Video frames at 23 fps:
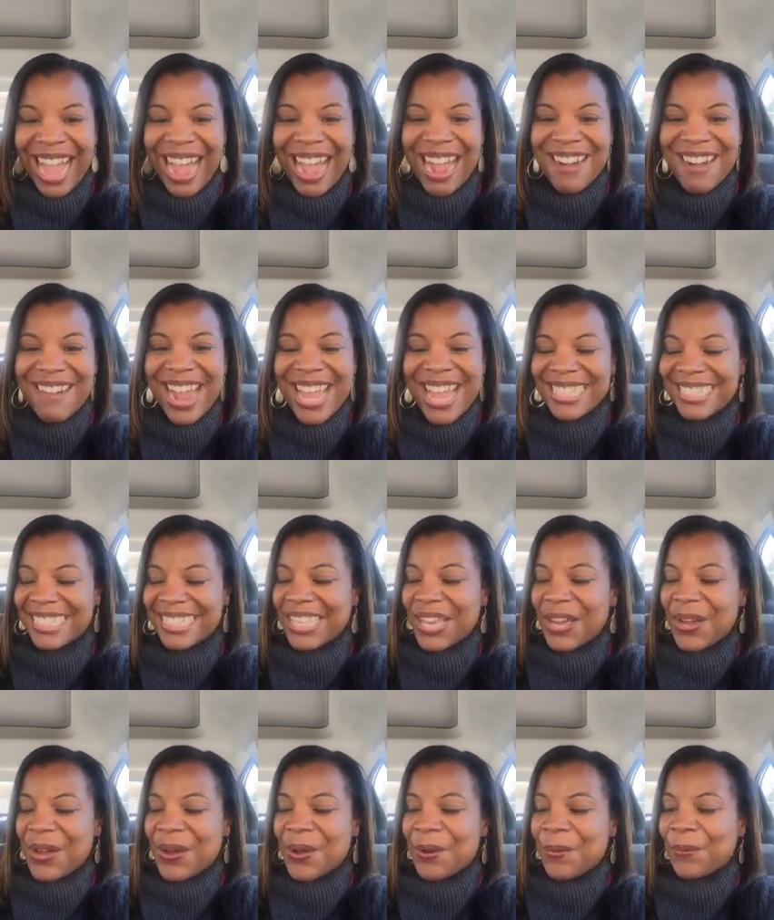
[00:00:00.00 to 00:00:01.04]
All right,
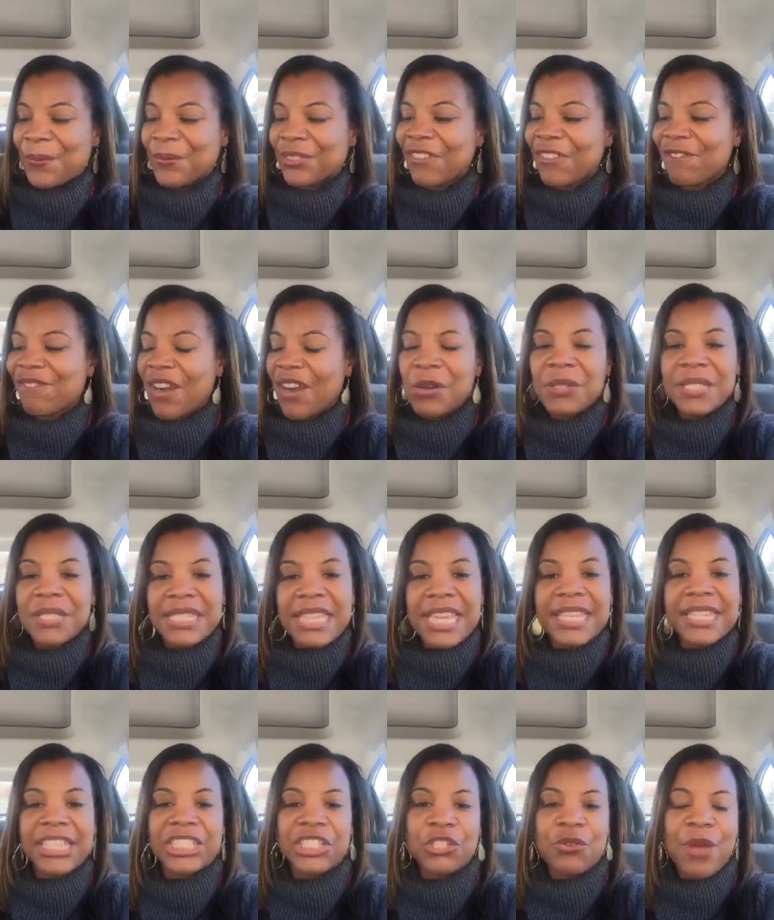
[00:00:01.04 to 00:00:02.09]
so the first
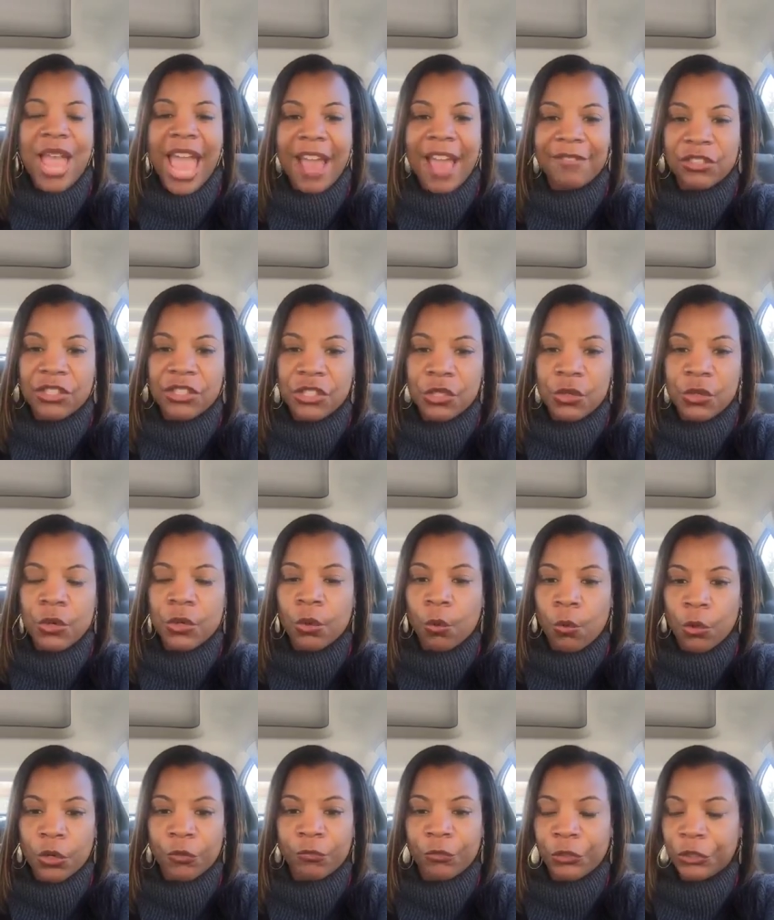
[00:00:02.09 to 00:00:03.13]
thing that you have to do in
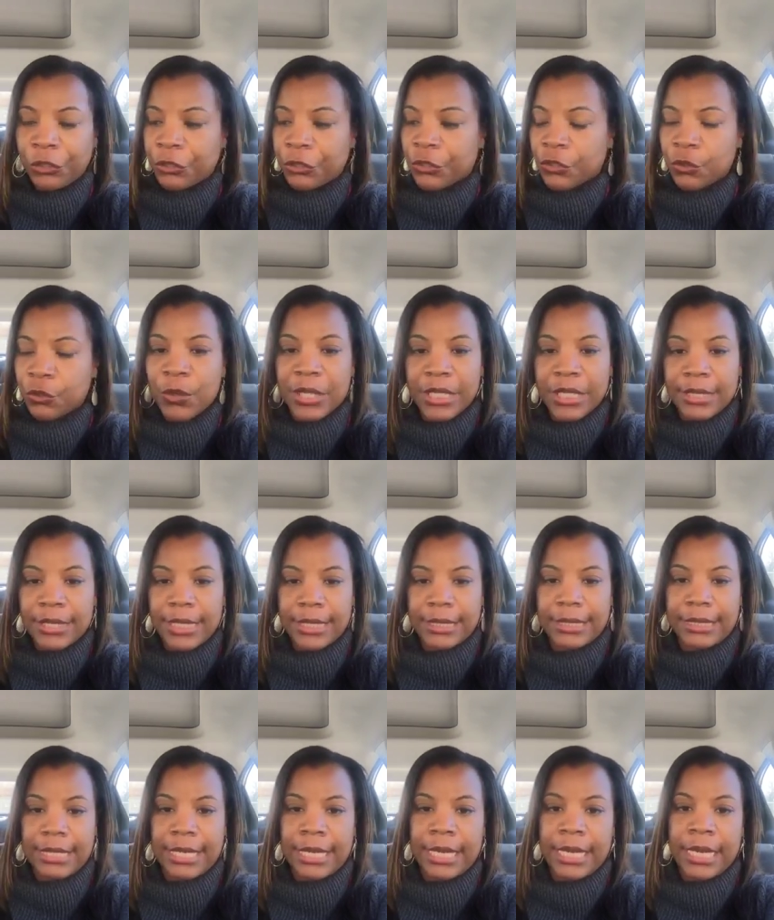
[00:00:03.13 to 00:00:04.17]
order for your
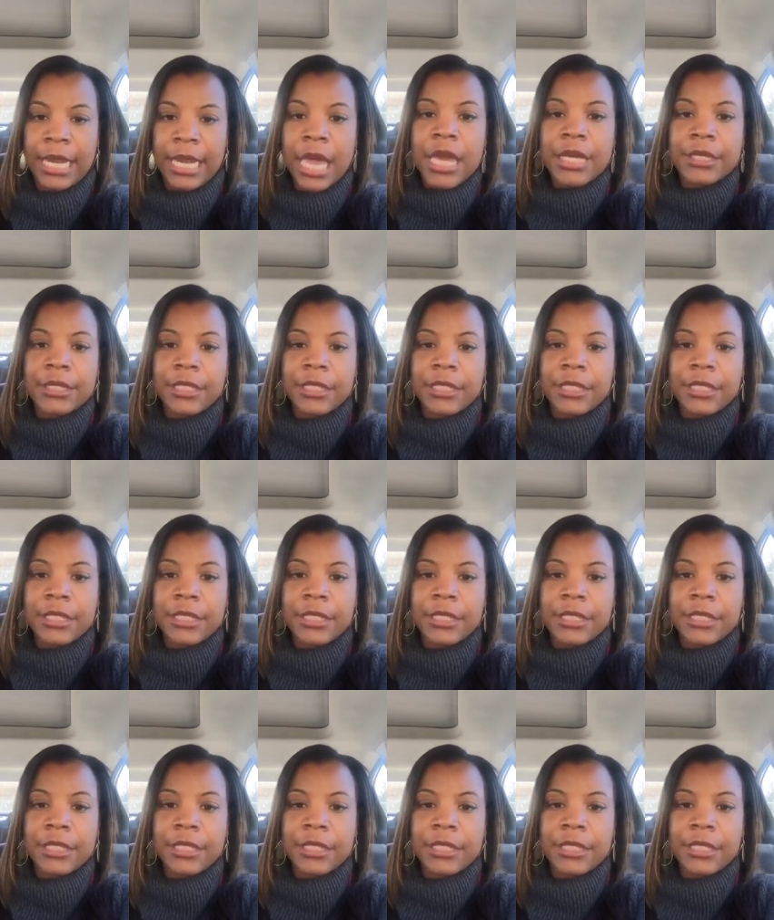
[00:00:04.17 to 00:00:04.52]
2016